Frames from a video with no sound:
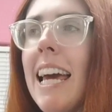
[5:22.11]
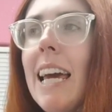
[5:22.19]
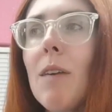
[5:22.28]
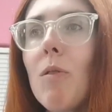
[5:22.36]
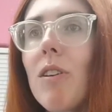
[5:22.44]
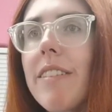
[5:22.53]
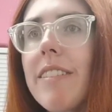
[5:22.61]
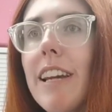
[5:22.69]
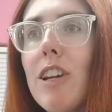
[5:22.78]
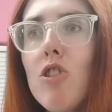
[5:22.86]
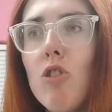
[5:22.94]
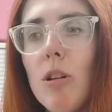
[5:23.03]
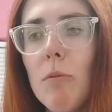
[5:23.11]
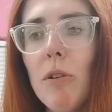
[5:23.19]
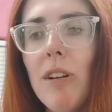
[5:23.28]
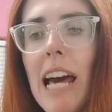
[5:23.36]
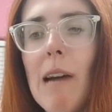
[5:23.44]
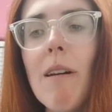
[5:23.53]
It was
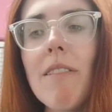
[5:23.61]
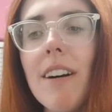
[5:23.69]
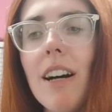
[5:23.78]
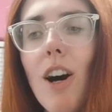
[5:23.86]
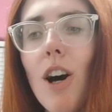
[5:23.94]
enjoyable, however,